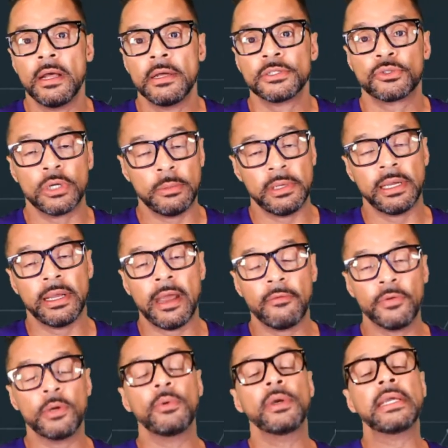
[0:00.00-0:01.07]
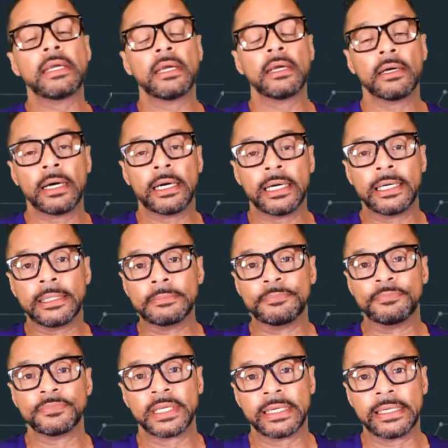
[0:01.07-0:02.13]
streaming every week
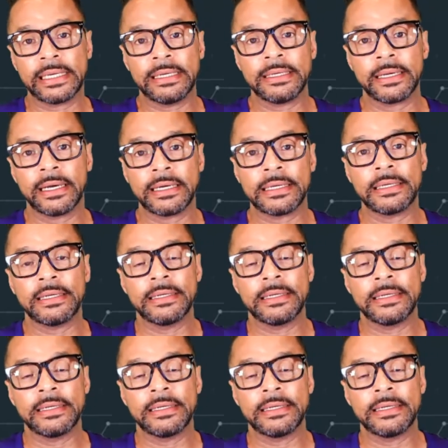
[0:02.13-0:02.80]
um, and uh,